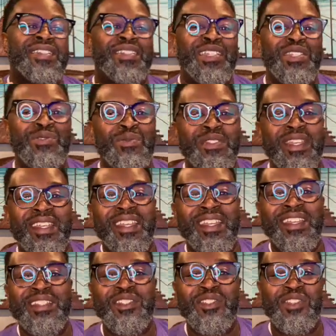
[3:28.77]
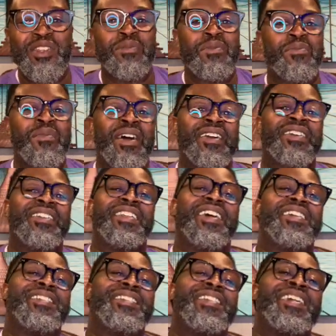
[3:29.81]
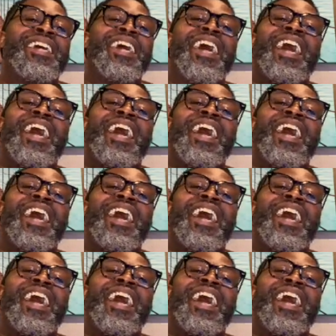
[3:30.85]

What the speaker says: This was a hidden gem in my collection.